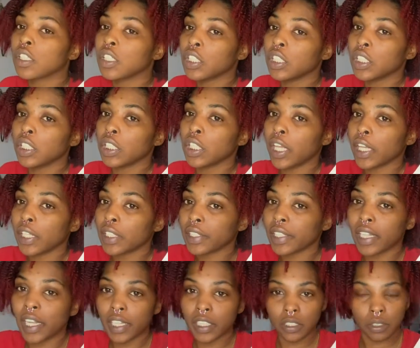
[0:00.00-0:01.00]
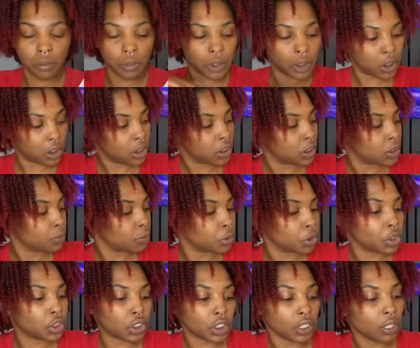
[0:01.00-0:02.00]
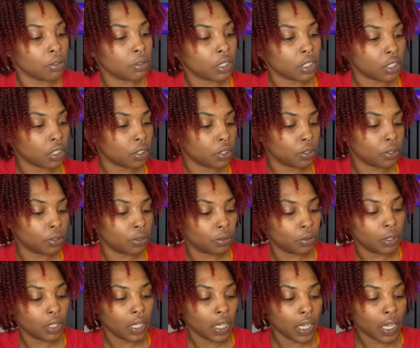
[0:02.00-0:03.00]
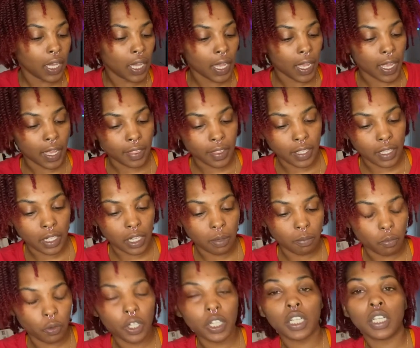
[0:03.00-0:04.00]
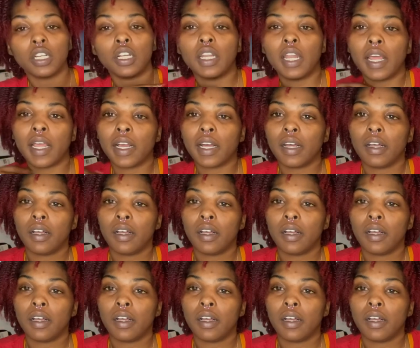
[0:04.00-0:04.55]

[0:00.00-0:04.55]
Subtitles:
the light switches, which is so cute. And then I'm working on like